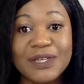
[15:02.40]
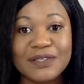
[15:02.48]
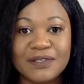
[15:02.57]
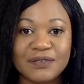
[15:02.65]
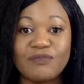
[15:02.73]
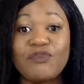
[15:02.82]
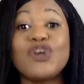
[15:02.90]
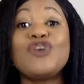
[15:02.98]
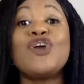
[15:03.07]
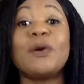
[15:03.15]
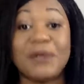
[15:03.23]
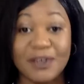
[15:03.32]
was
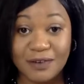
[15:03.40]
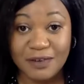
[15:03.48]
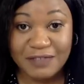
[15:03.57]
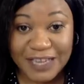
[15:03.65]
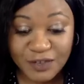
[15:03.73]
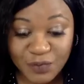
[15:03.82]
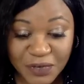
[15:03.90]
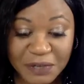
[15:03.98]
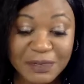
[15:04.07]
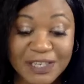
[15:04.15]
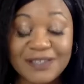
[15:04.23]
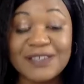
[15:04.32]
phenomenal that's what
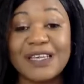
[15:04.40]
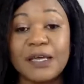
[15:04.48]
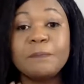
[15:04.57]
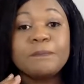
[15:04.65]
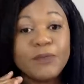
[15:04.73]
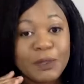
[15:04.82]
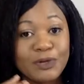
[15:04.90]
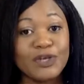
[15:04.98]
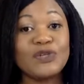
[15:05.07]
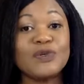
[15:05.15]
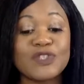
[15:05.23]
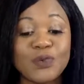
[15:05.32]
i'm going to say i'm going
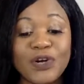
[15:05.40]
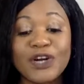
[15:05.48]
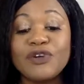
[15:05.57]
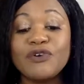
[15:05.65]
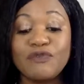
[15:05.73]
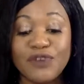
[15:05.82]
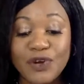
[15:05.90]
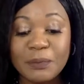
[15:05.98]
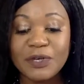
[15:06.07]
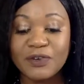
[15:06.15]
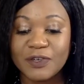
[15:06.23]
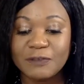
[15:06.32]
to use the word
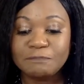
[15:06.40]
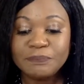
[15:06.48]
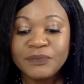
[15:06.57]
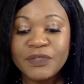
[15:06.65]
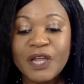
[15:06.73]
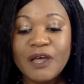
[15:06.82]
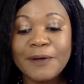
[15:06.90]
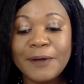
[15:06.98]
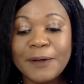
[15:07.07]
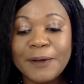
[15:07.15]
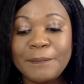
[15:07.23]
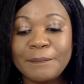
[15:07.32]
phenomenal
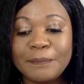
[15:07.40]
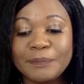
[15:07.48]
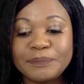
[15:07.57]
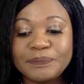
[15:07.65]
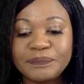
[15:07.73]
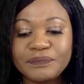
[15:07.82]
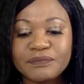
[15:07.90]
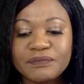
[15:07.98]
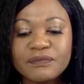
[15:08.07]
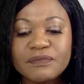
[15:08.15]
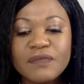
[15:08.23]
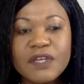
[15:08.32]
um,
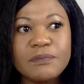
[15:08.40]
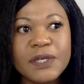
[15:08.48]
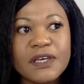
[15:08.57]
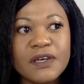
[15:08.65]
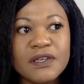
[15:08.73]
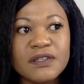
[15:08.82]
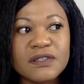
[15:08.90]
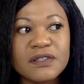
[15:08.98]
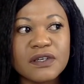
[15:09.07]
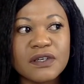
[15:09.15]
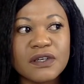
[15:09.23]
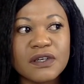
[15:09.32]

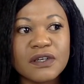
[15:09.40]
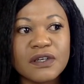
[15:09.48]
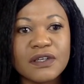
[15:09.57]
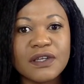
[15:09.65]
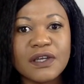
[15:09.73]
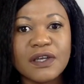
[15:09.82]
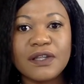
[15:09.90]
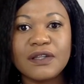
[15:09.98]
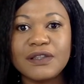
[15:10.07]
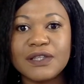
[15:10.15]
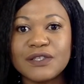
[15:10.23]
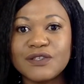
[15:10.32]
because
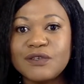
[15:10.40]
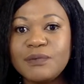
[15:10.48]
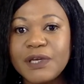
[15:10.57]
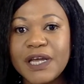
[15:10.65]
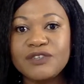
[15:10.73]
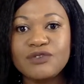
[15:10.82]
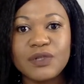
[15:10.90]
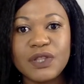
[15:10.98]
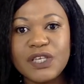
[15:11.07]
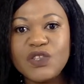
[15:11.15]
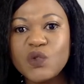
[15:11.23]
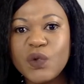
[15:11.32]
the supernatural
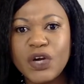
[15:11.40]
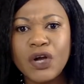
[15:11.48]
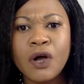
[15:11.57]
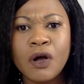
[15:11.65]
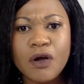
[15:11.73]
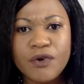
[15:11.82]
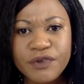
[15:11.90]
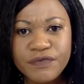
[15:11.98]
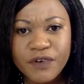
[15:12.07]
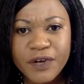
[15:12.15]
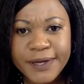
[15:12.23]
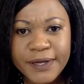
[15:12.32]
things were
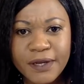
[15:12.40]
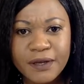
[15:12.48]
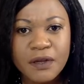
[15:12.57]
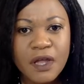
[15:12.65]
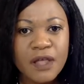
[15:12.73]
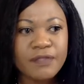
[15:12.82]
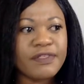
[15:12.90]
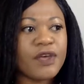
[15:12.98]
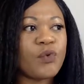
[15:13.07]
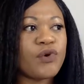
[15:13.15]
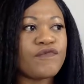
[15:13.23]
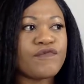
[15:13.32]
horrifying,
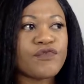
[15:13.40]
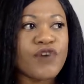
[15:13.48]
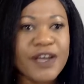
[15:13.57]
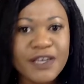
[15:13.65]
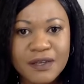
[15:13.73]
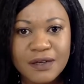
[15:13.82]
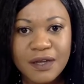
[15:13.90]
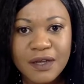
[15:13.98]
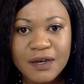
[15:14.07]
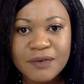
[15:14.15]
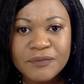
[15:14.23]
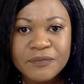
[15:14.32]
they were
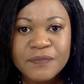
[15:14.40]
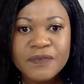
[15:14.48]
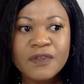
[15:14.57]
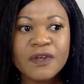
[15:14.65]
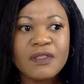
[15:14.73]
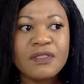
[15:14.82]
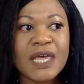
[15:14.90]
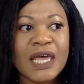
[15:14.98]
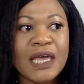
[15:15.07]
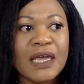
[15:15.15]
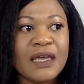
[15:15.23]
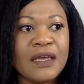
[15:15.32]
frightening,
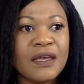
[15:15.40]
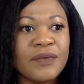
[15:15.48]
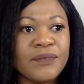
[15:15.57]
they